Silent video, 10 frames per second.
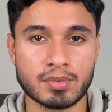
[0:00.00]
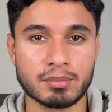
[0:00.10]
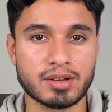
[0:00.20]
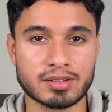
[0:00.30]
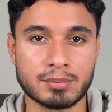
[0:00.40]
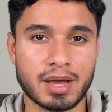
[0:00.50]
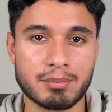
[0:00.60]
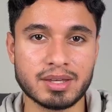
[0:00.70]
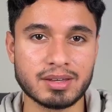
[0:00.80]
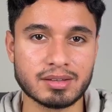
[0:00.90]
because I'm not
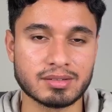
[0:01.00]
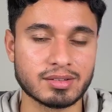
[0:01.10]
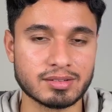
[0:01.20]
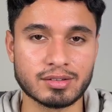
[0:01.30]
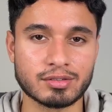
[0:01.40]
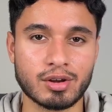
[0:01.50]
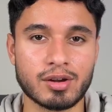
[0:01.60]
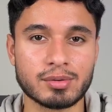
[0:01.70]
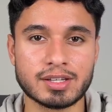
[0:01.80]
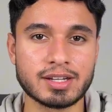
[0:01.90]
being consistent. So I
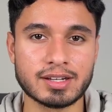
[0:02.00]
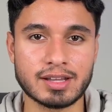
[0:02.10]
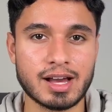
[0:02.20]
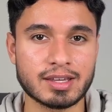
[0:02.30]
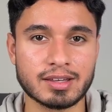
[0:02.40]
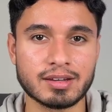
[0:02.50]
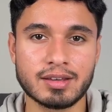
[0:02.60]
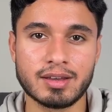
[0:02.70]
really need to lock in,